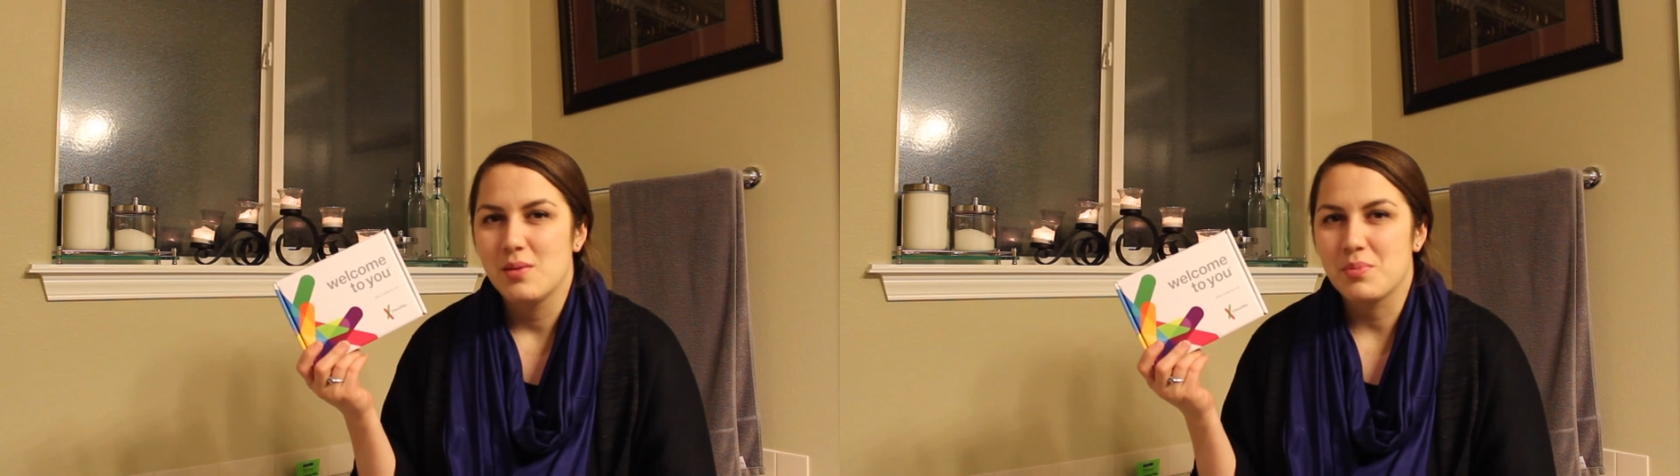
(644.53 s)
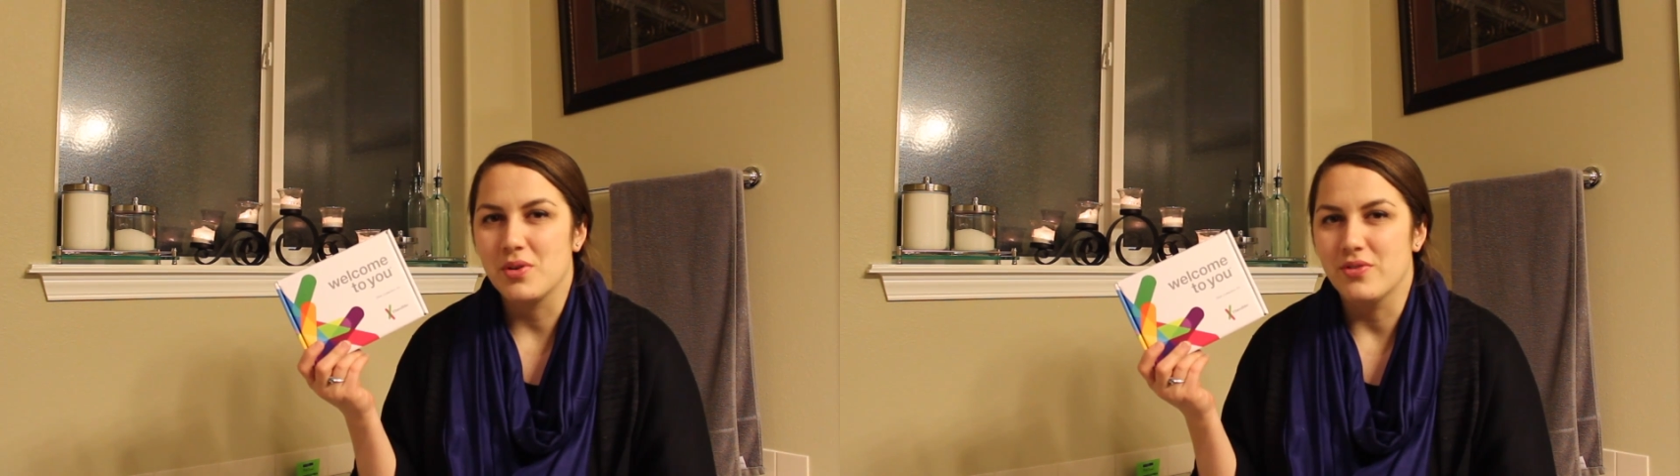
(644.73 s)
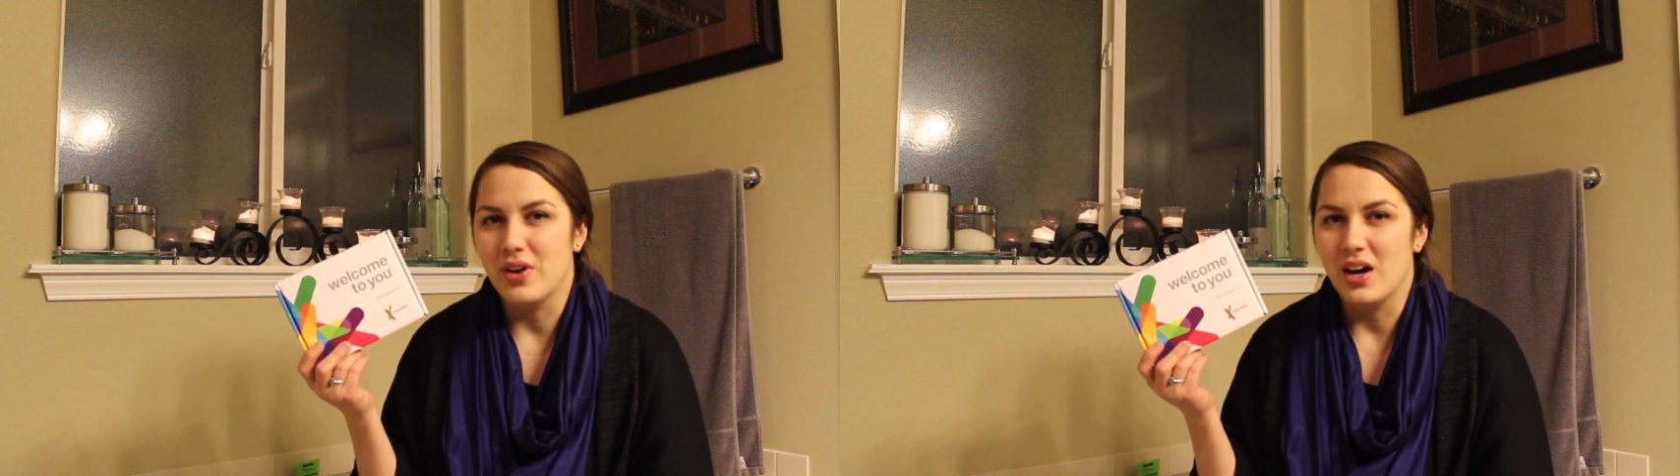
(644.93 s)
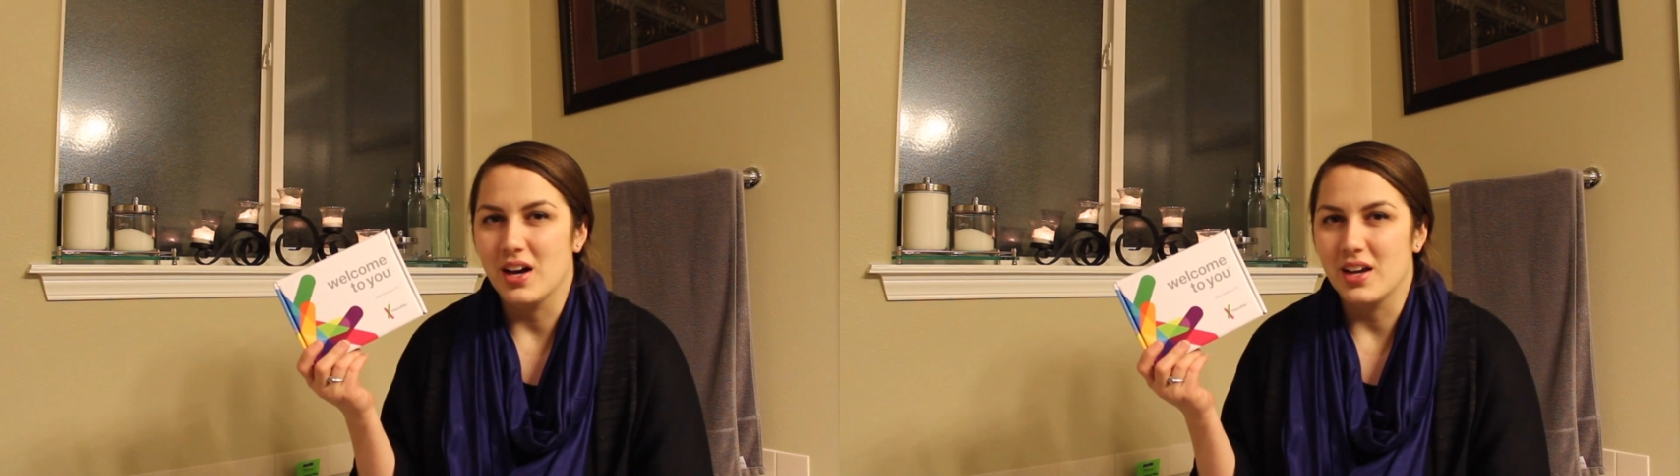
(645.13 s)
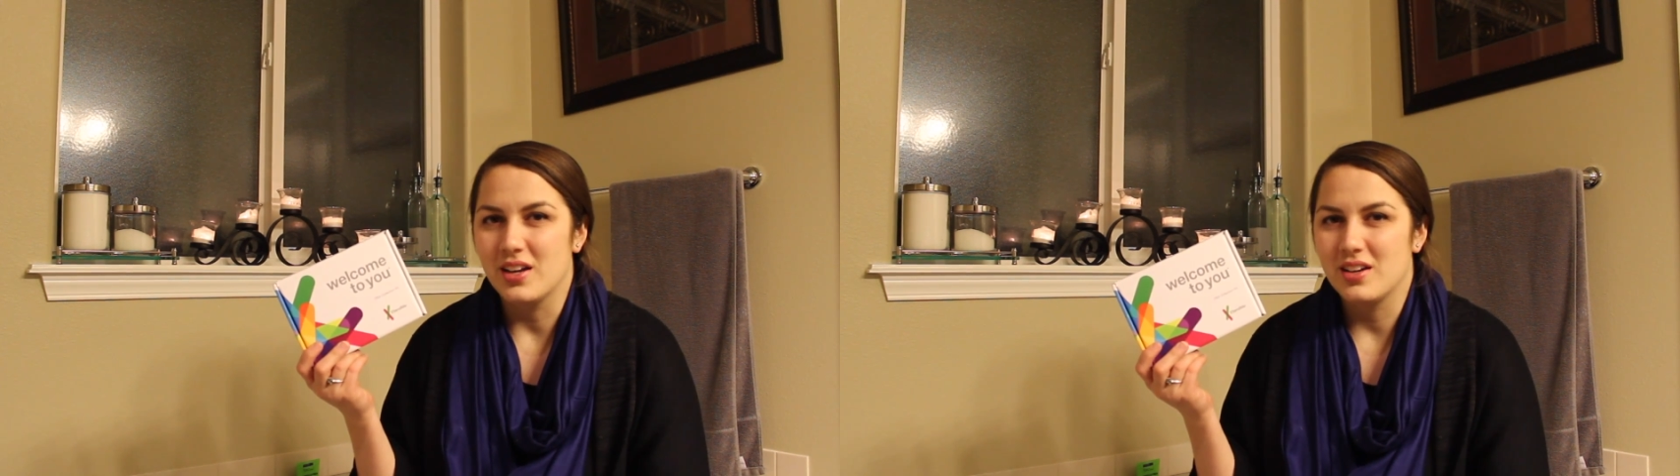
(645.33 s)

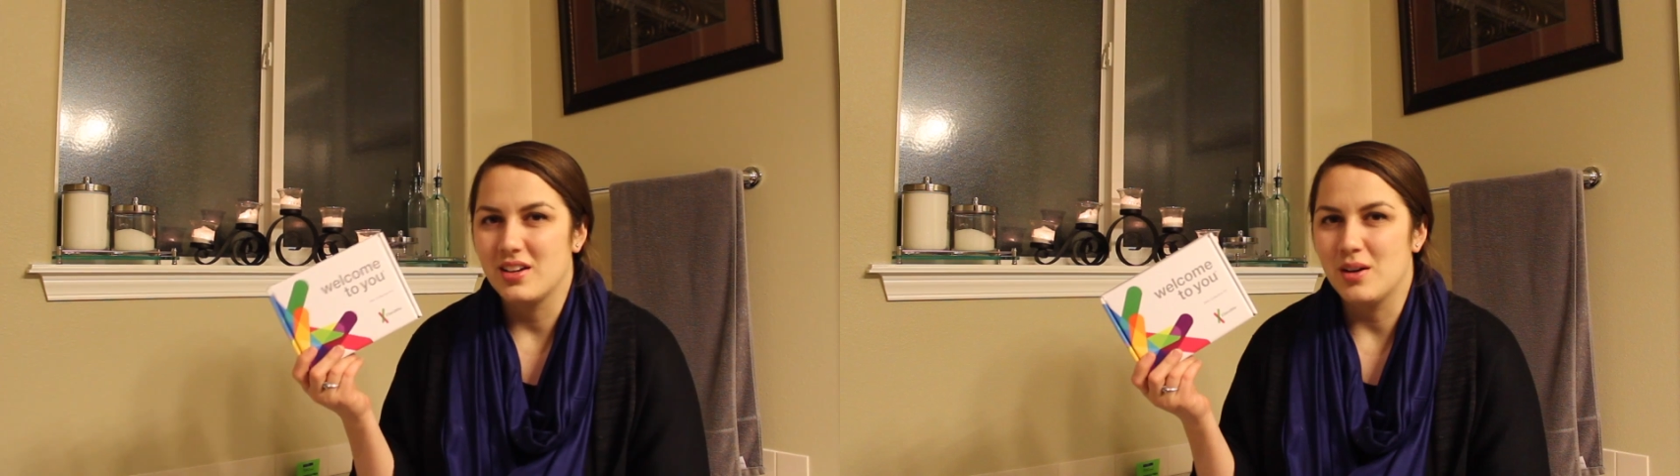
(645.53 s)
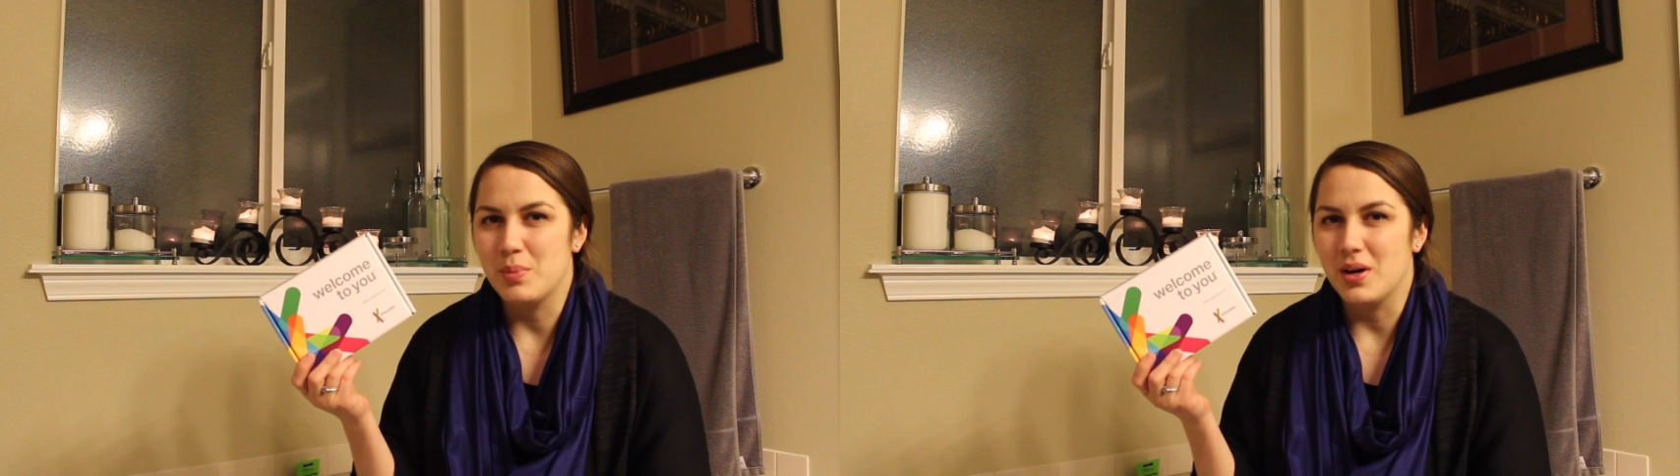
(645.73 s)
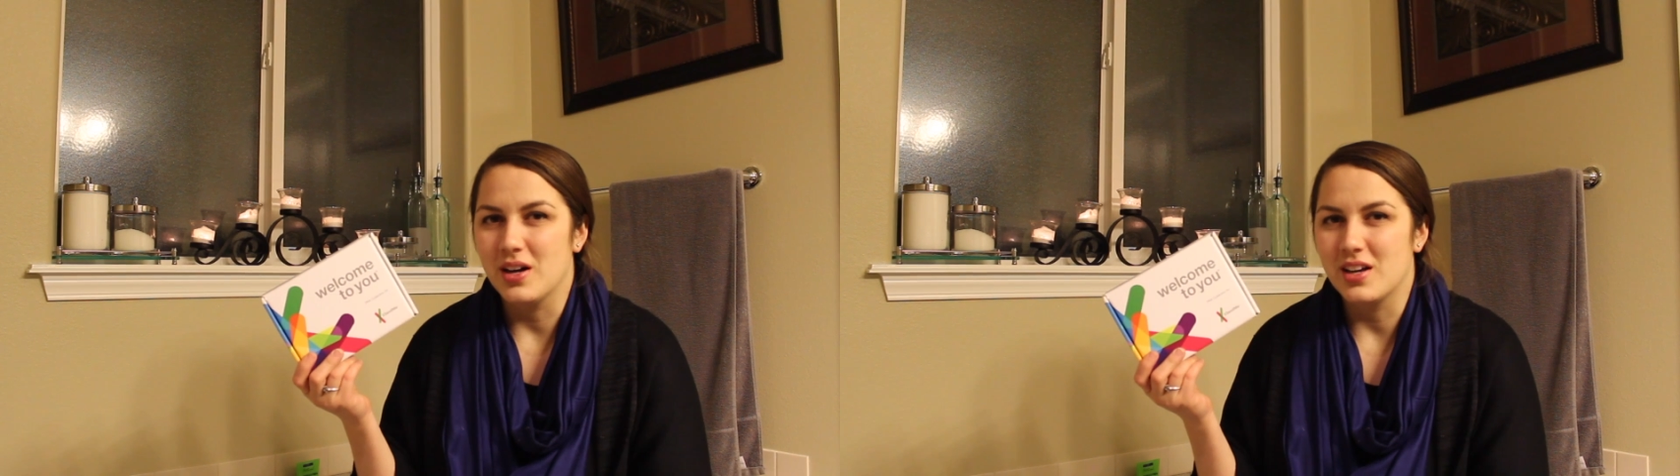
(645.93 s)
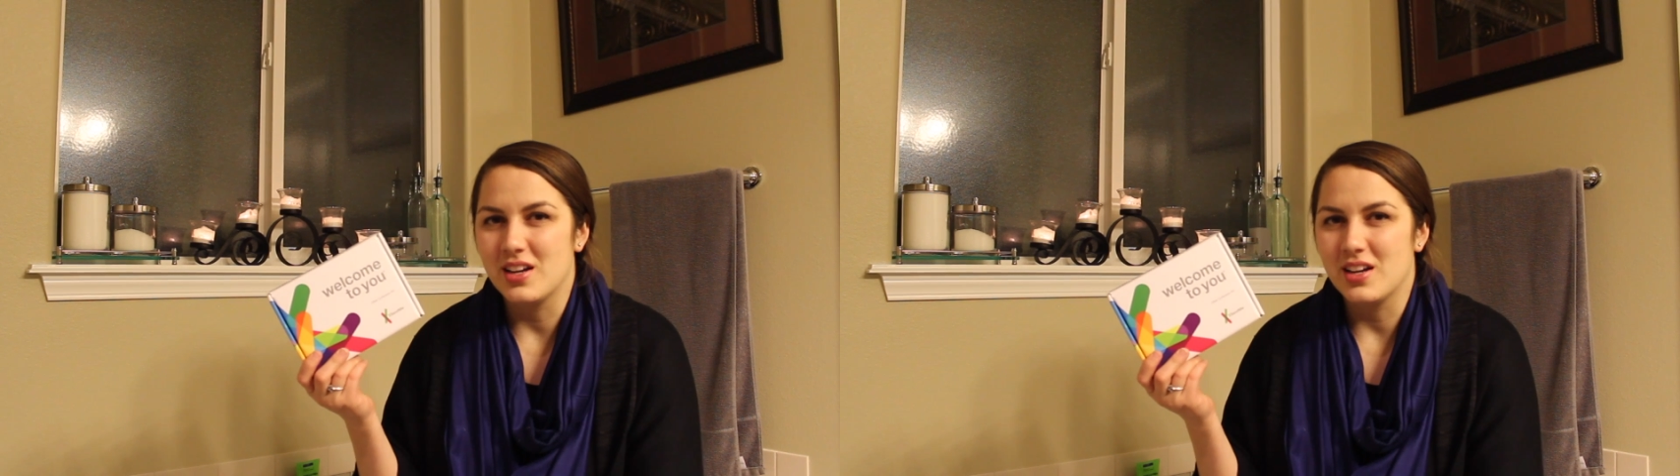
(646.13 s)
provide upon